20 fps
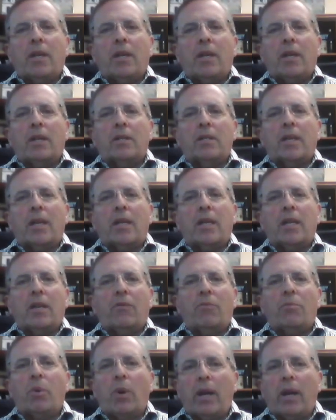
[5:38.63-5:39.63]
an
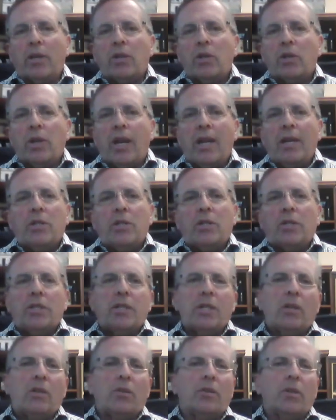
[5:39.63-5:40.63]
executive branch
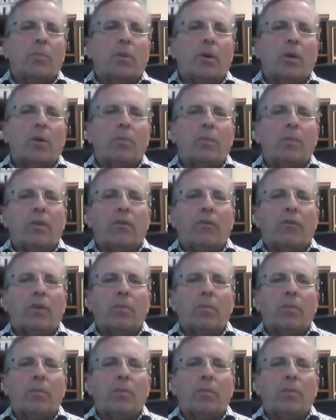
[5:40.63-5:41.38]
agency or department